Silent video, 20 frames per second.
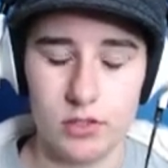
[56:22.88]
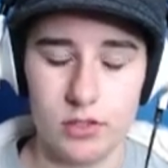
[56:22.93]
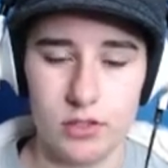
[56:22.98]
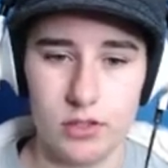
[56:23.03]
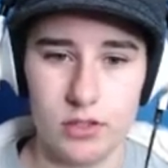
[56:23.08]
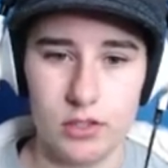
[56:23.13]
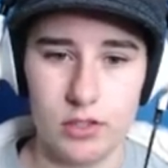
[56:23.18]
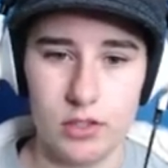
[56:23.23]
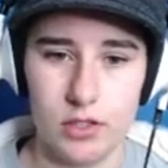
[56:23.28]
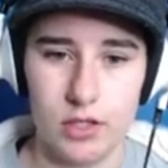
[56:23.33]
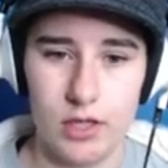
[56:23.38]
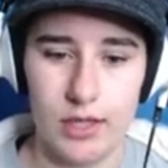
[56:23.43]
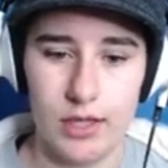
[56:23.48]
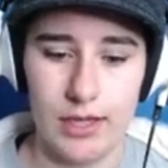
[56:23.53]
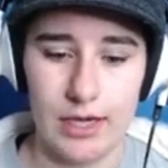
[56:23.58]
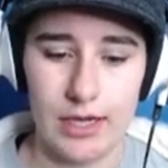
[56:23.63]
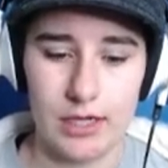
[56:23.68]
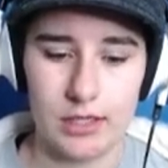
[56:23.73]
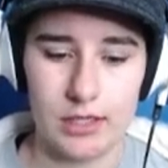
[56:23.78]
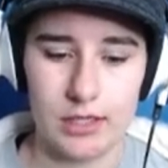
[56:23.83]
Ah!
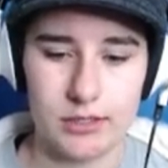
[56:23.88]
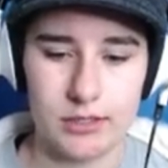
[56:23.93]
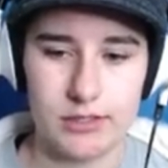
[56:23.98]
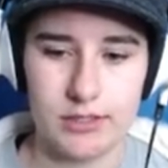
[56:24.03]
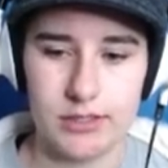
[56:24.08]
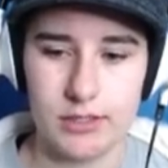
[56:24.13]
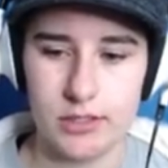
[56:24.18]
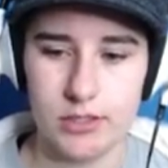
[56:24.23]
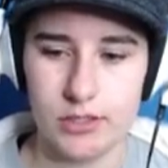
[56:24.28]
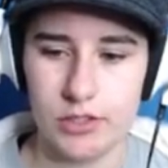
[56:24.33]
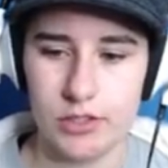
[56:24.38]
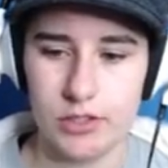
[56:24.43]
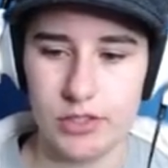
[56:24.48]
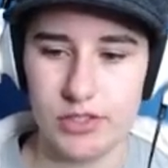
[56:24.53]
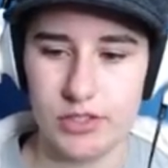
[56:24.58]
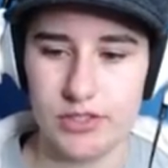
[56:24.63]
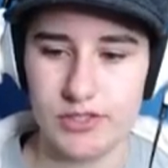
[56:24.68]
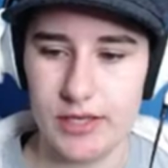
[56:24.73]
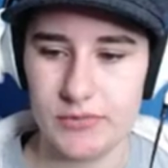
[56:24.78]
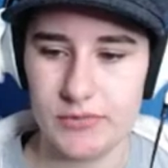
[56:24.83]
Didn't know this weekend was gonna
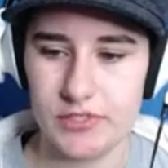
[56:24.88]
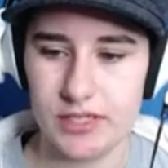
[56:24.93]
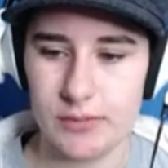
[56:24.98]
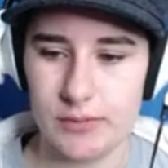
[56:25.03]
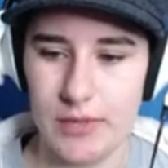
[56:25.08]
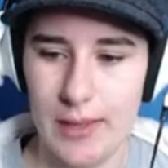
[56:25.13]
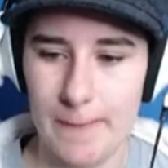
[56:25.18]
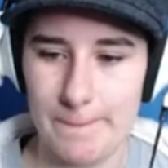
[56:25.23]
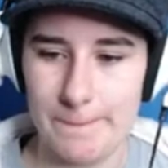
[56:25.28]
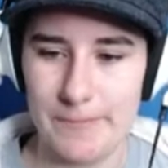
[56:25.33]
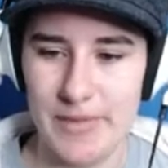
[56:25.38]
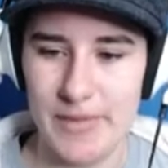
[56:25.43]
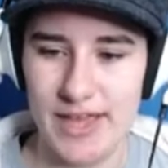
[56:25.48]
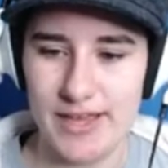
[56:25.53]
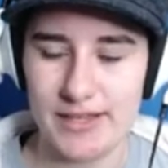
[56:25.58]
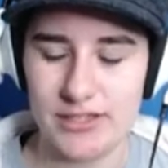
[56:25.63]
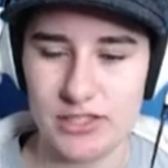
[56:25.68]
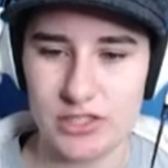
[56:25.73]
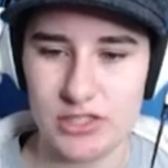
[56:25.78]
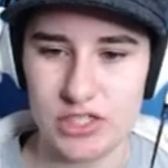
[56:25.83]
be a mess.
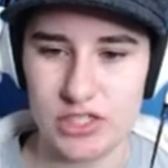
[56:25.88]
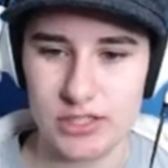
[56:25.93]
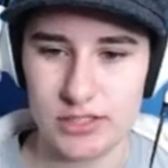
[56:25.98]
Jeez.